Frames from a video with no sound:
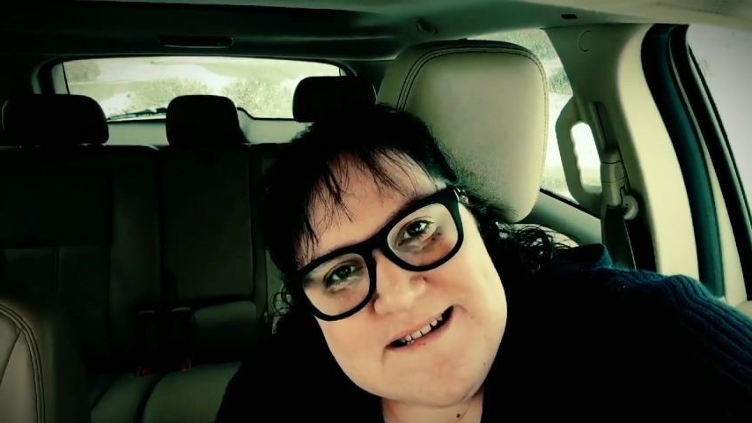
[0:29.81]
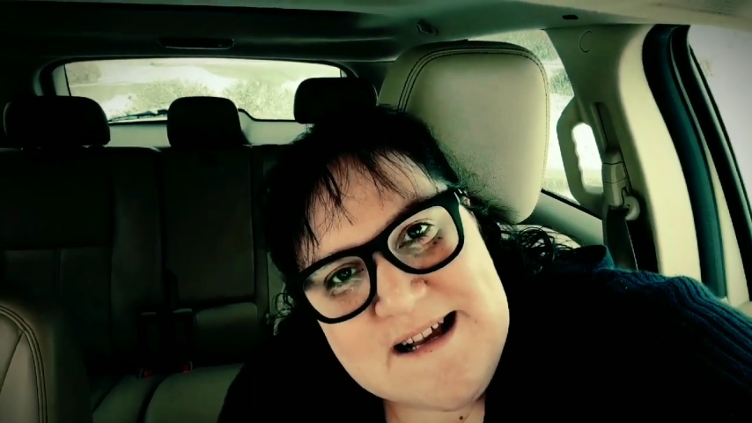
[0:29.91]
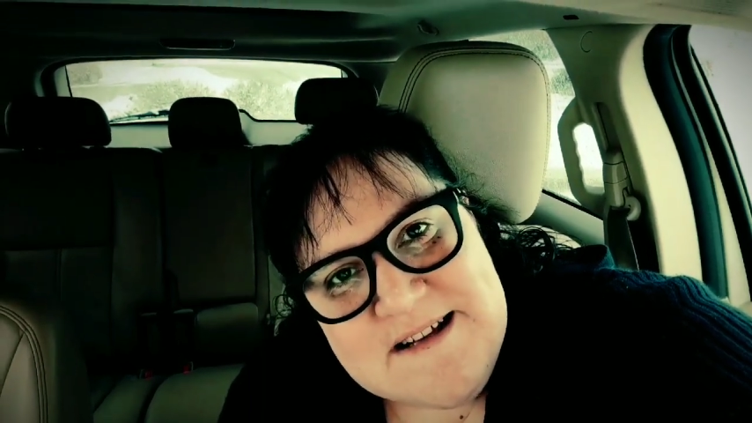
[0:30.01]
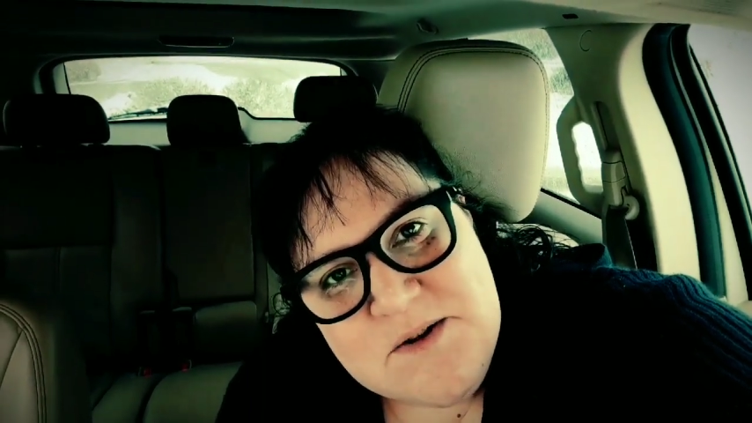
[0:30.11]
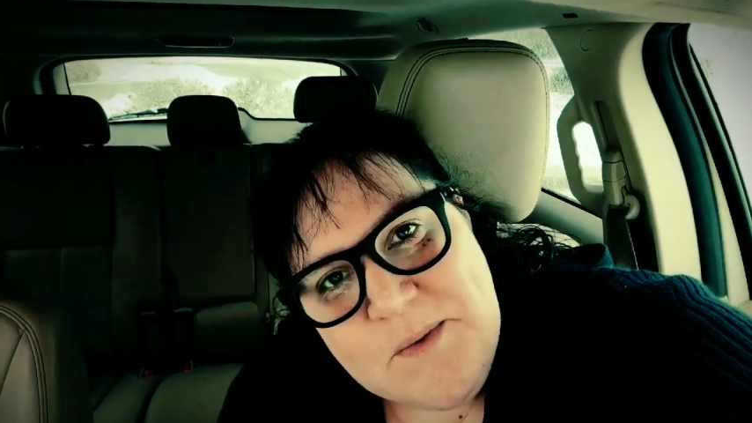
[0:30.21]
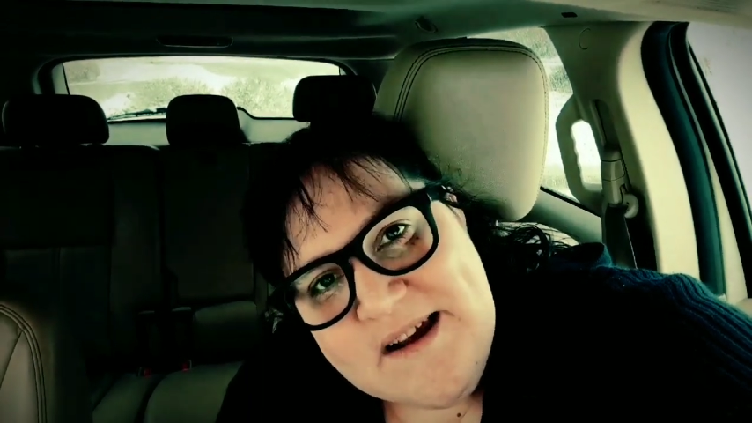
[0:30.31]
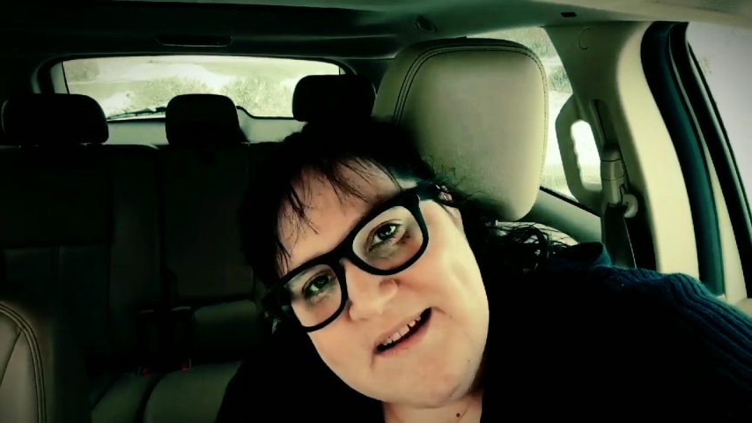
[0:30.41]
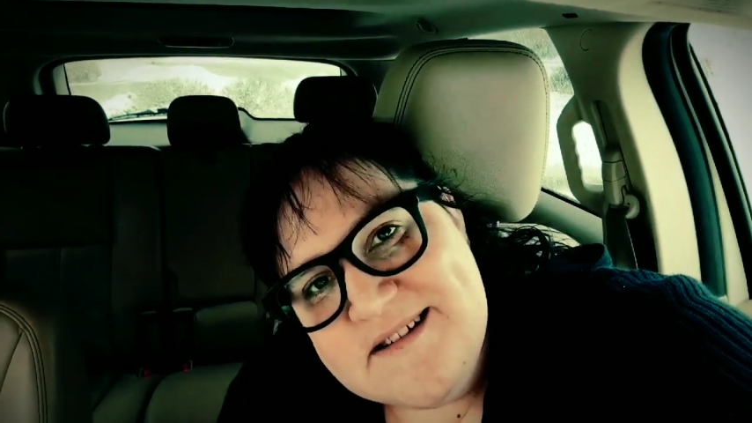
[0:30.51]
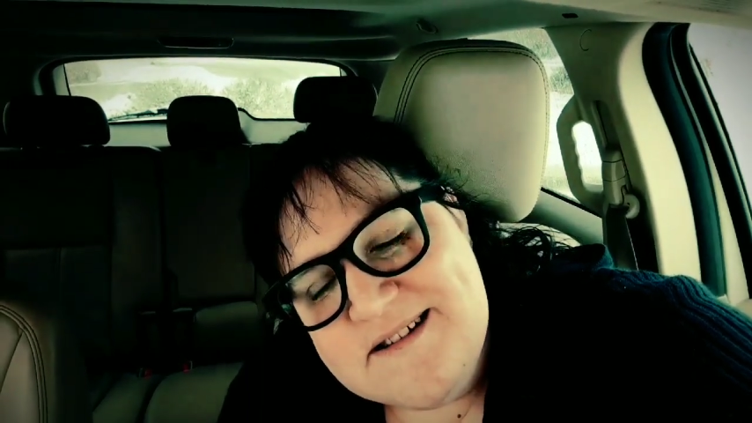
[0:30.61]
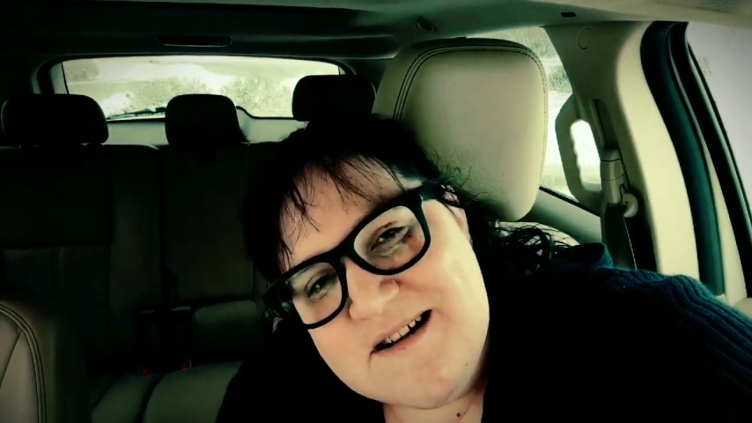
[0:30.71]
6
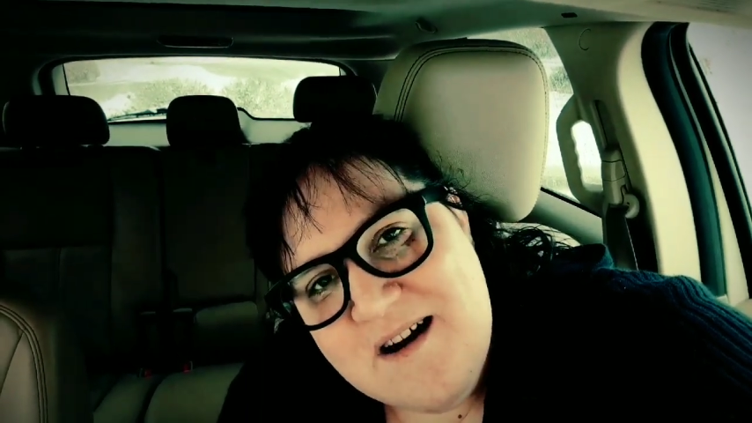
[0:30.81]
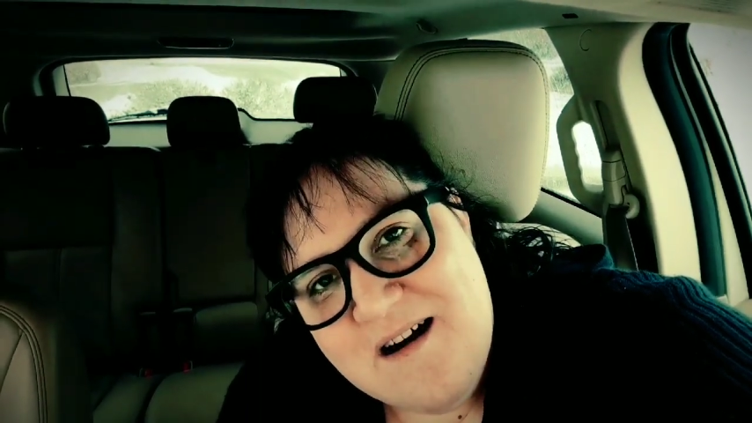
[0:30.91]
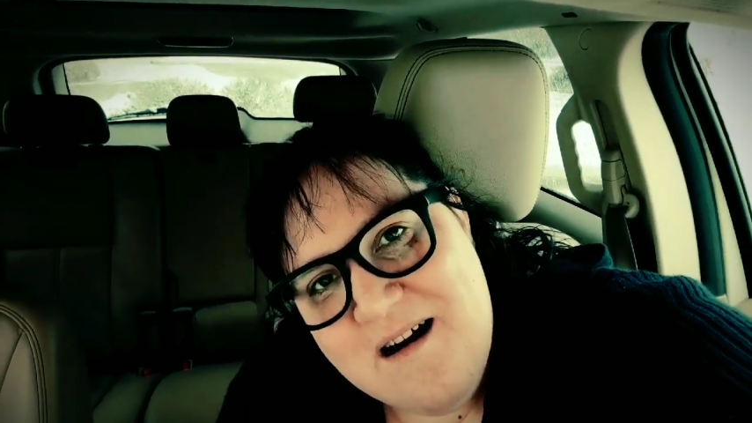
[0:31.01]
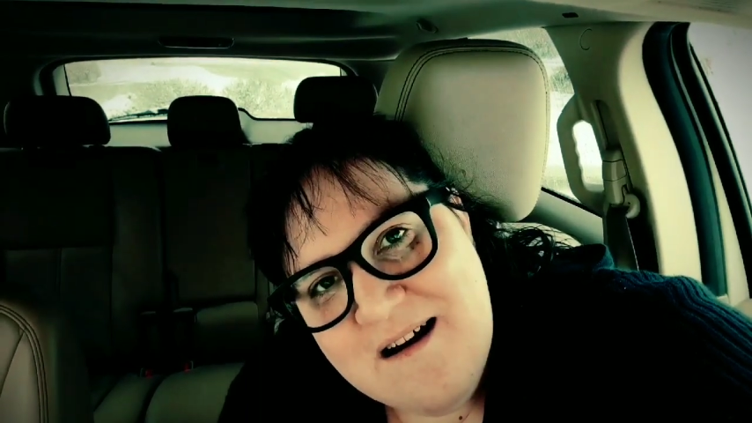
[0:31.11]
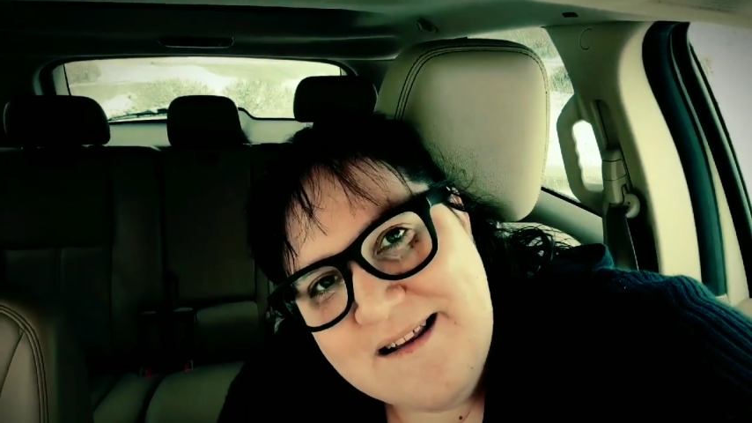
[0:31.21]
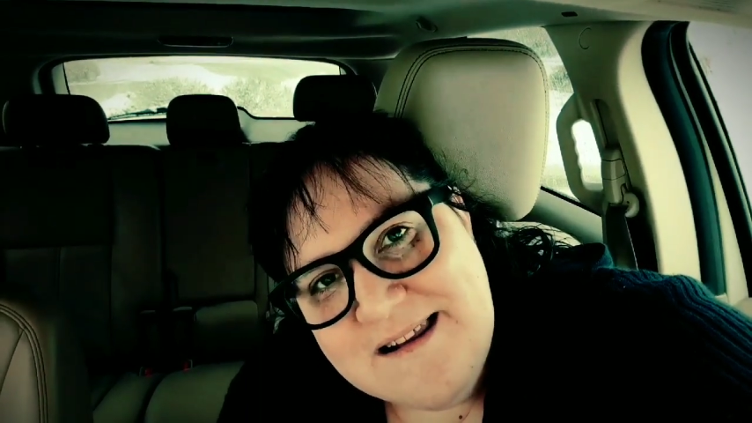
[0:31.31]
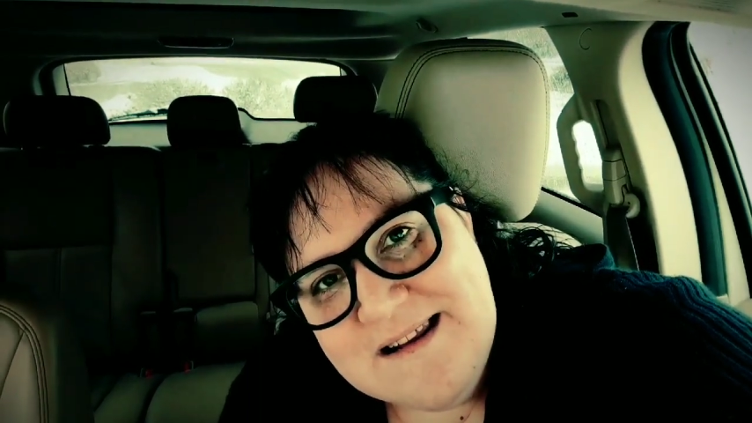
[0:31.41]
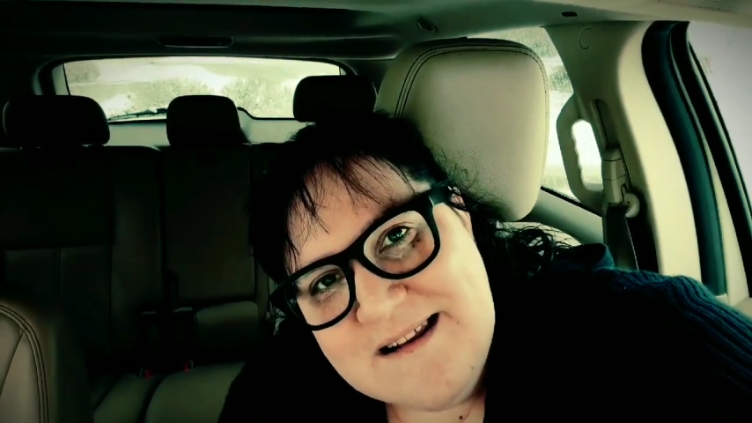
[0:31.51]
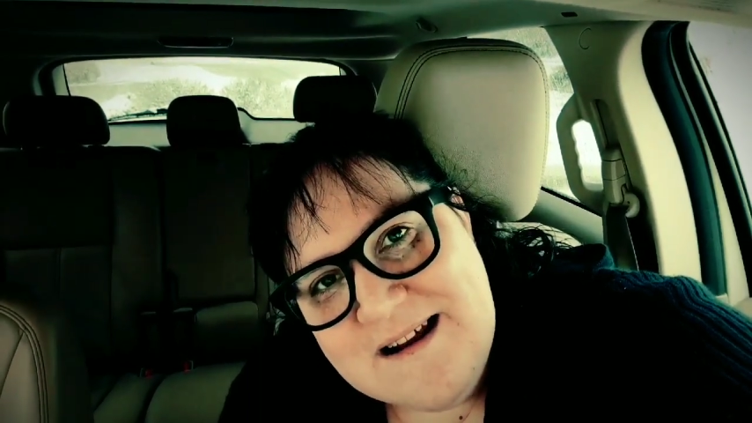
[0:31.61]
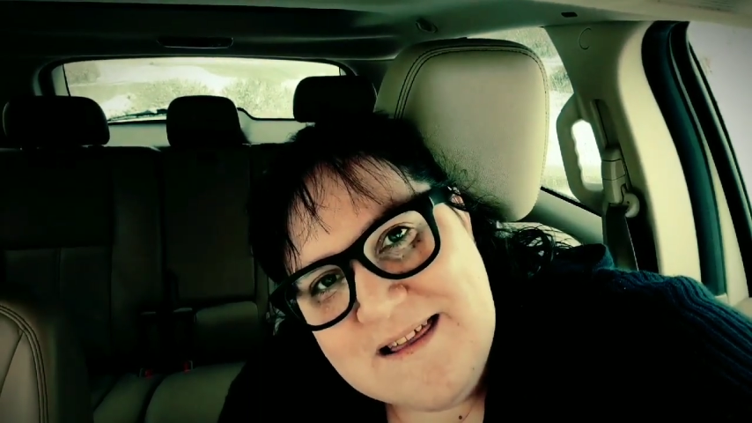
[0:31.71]
weeks on